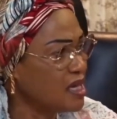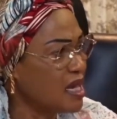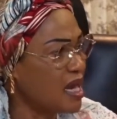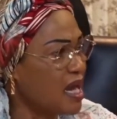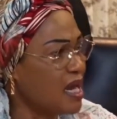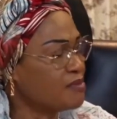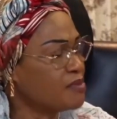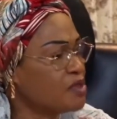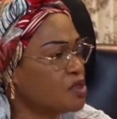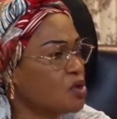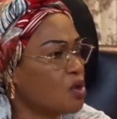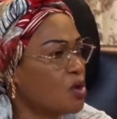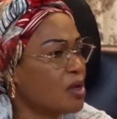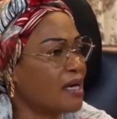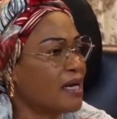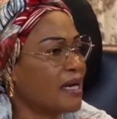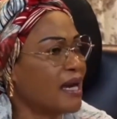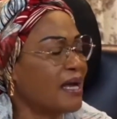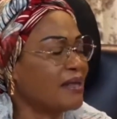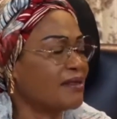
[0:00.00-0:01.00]
I'm so
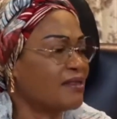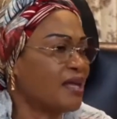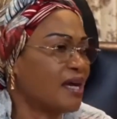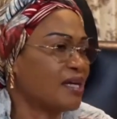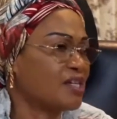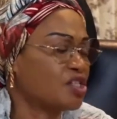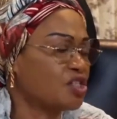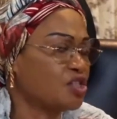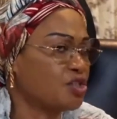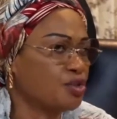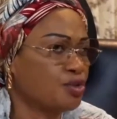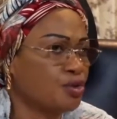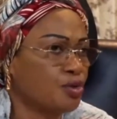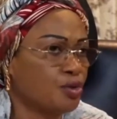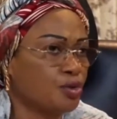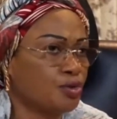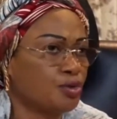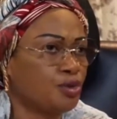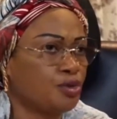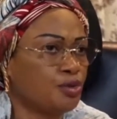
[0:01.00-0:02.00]
glad that,
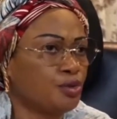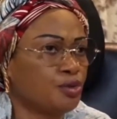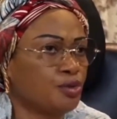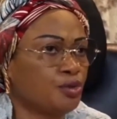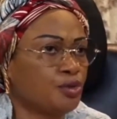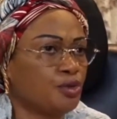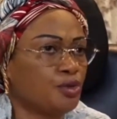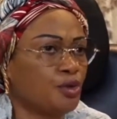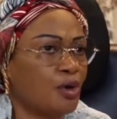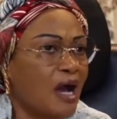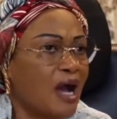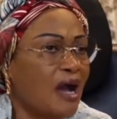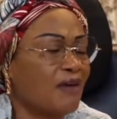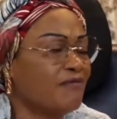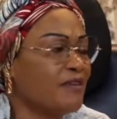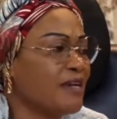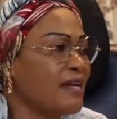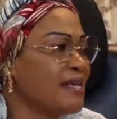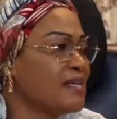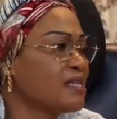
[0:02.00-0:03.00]
you
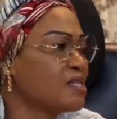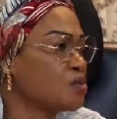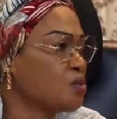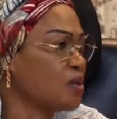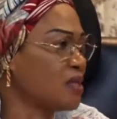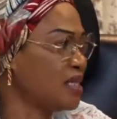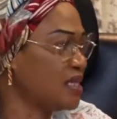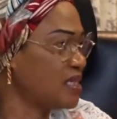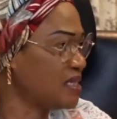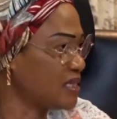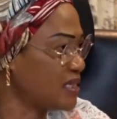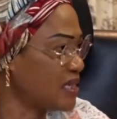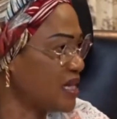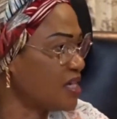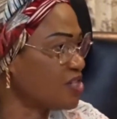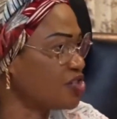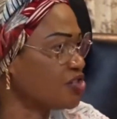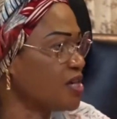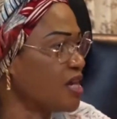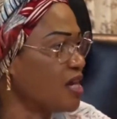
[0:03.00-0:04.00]
have links with
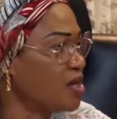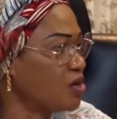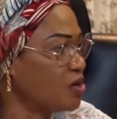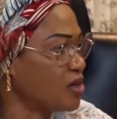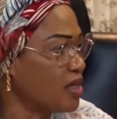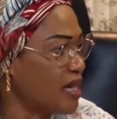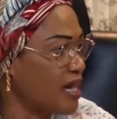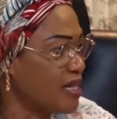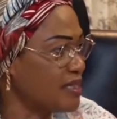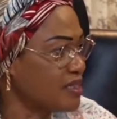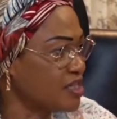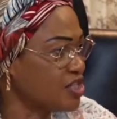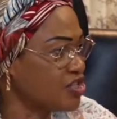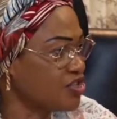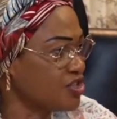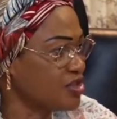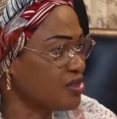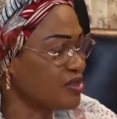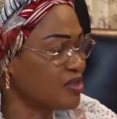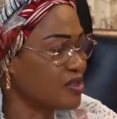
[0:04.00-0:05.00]
international
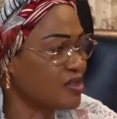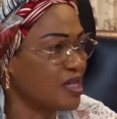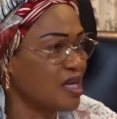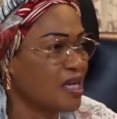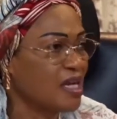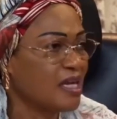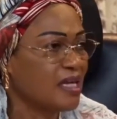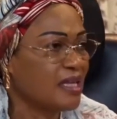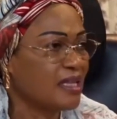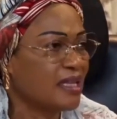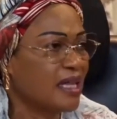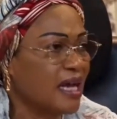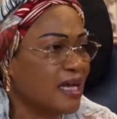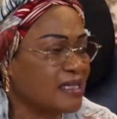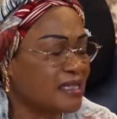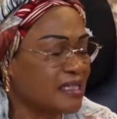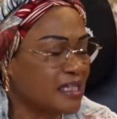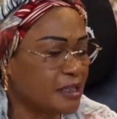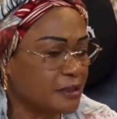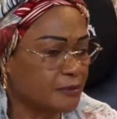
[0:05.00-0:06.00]
organizations
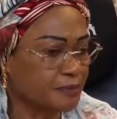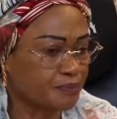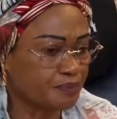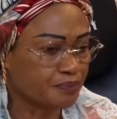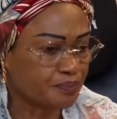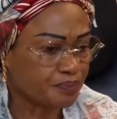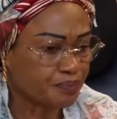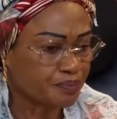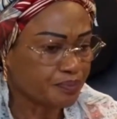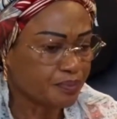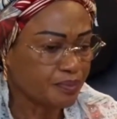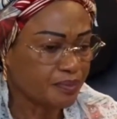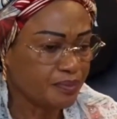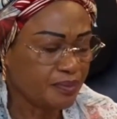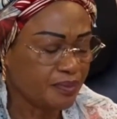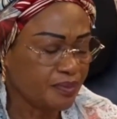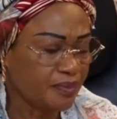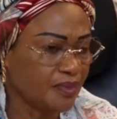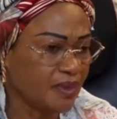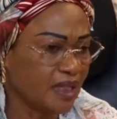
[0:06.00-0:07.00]
that,
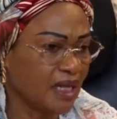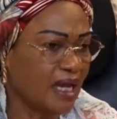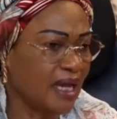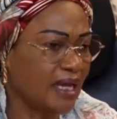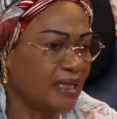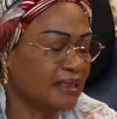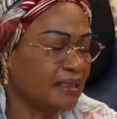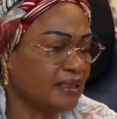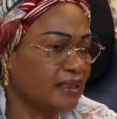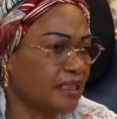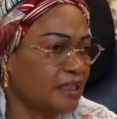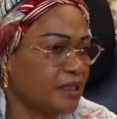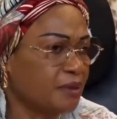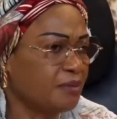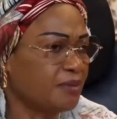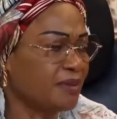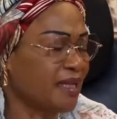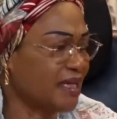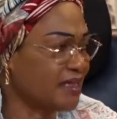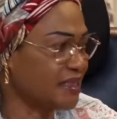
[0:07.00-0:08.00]

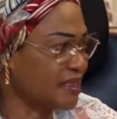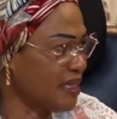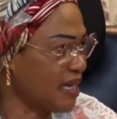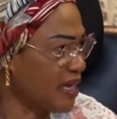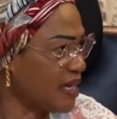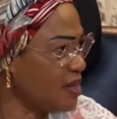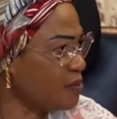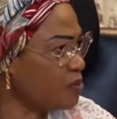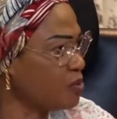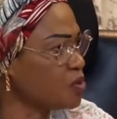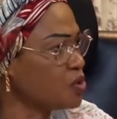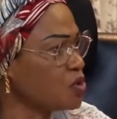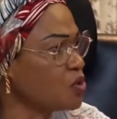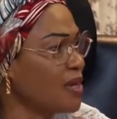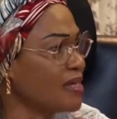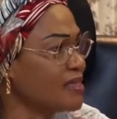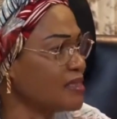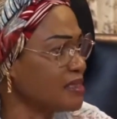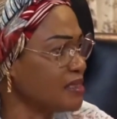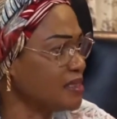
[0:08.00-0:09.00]
that they're able
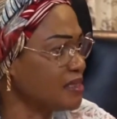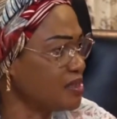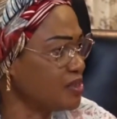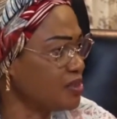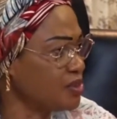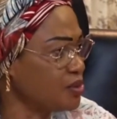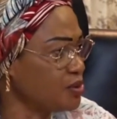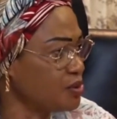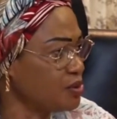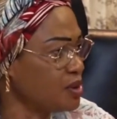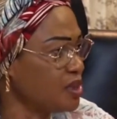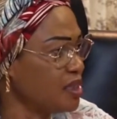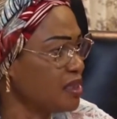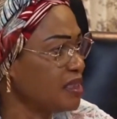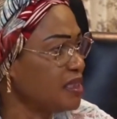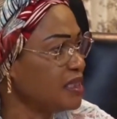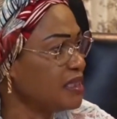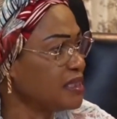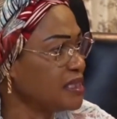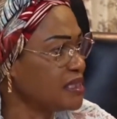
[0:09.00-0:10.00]
to assist you
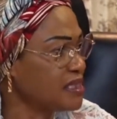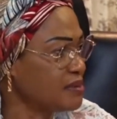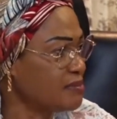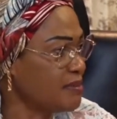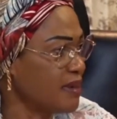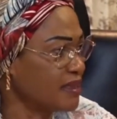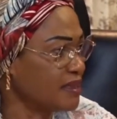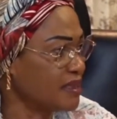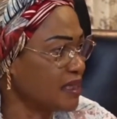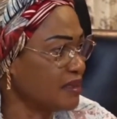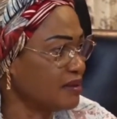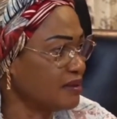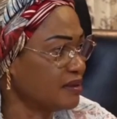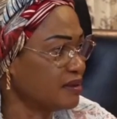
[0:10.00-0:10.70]
in this matter.